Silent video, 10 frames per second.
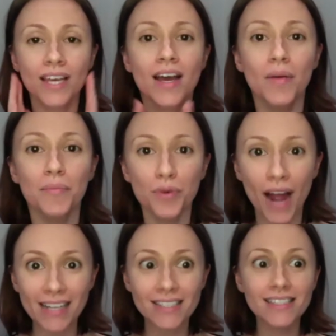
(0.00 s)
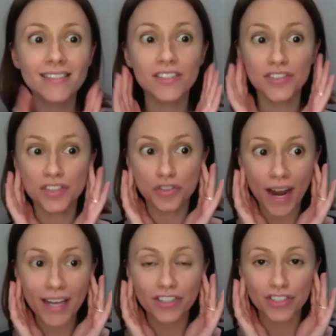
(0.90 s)
Practice the
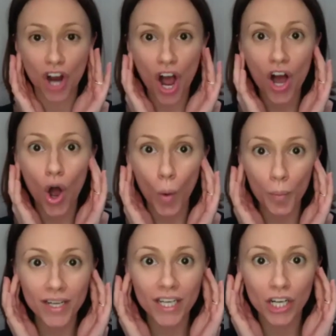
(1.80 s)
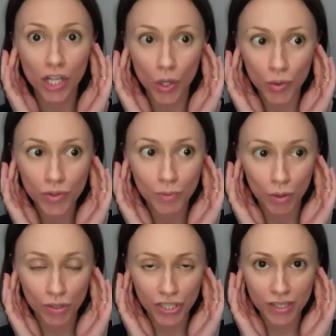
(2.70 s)
straight jaw open and close
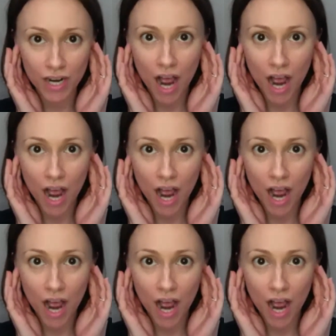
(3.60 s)
motion